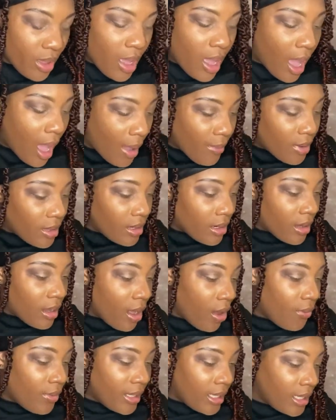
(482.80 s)
I'm gonna
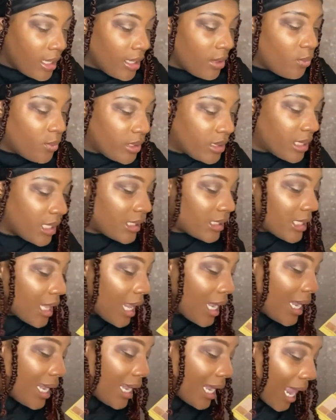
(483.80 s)
go in with this
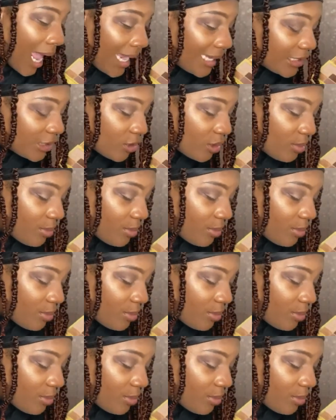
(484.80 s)
lighter